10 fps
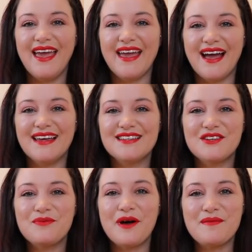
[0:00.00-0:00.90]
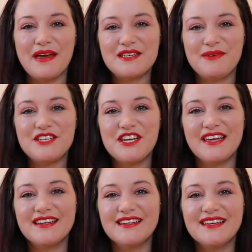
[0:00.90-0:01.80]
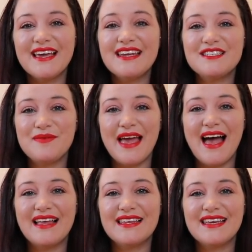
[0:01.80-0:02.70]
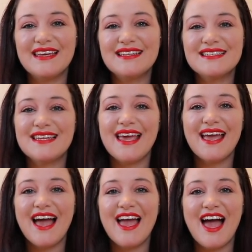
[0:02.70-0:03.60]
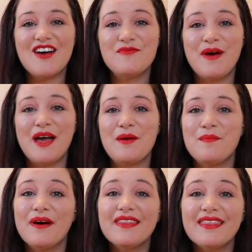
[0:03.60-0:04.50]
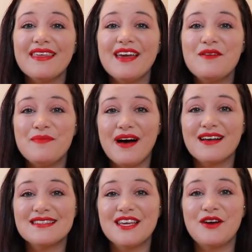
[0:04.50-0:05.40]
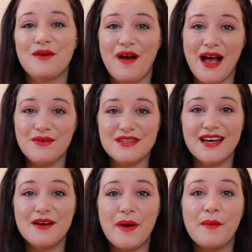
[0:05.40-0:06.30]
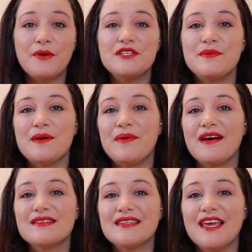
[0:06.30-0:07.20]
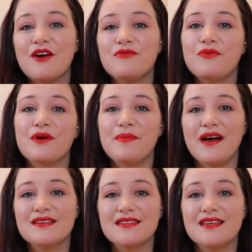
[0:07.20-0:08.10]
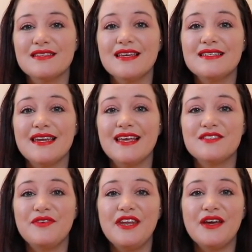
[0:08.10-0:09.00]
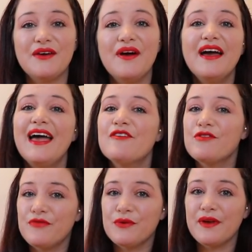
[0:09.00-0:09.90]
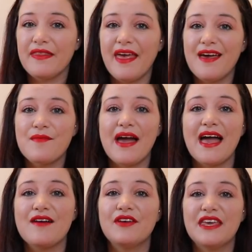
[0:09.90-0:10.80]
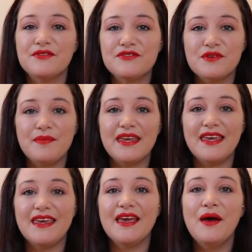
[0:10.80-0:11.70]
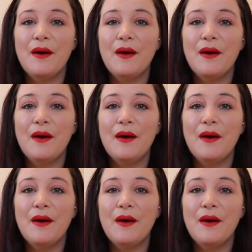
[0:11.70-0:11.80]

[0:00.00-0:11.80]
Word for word: Hey guys, welcome back to my channel. It is me, Ali. Today I have my monthly unboxing roundup. I'm going to be unboxing four boxes in today's video and reviewing them. I have Gifts from Mickey,